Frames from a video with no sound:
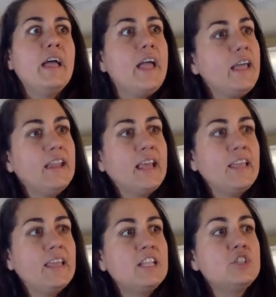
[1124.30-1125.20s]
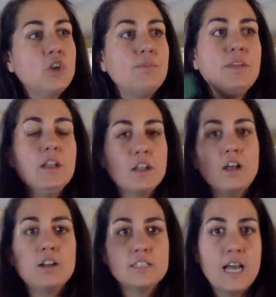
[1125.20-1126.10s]
And like, it took me a
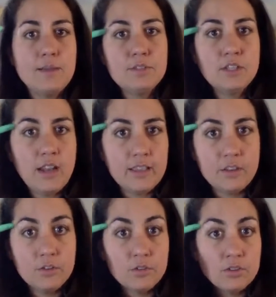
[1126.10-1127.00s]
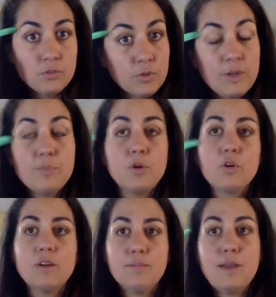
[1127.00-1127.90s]
long time to like
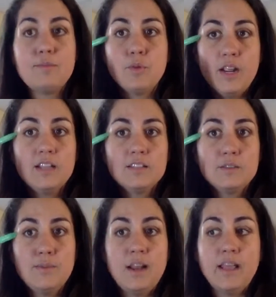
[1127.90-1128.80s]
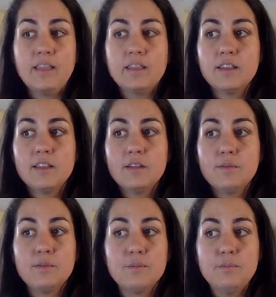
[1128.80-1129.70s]
reprogram my brain to be like,
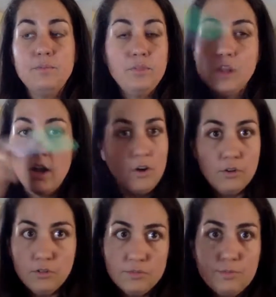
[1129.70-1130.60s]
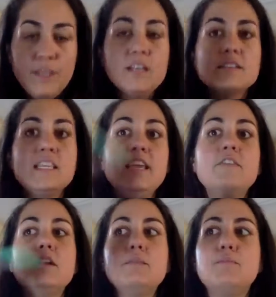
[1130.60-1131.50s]
no, because
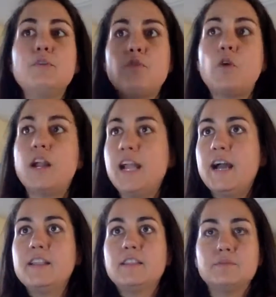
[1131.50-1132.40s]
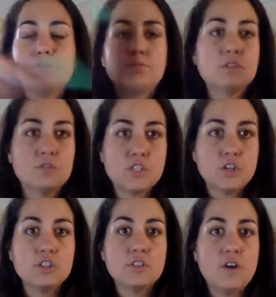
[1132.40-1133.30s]
even before I had the
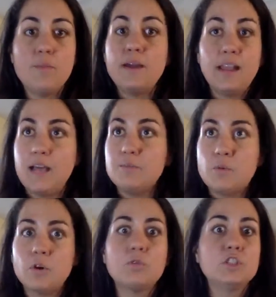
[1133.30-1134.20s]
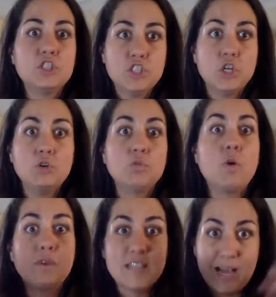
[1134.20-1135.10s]
results of all my lab work, which showed what
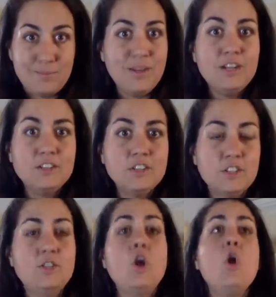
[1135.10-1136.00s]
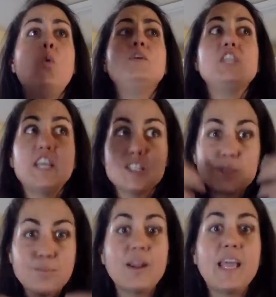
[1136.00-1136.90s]
was happening under the hood, which
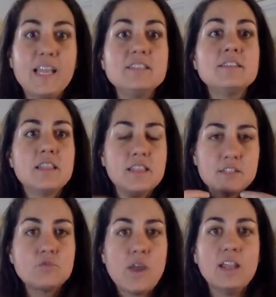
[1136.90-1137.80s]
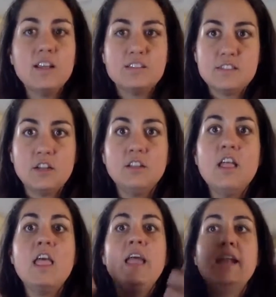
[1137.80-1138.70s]
explained this weight loss
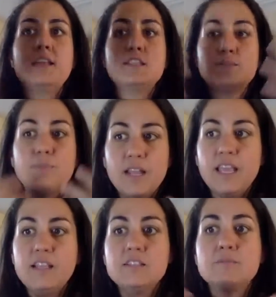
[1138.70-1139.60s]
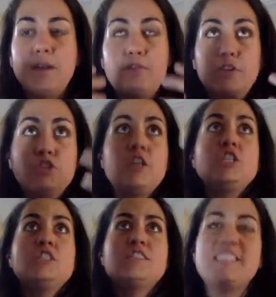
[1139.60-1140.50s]
stall and explained my
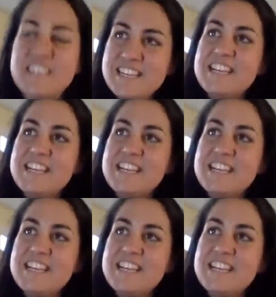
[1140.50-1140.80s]
frustrations,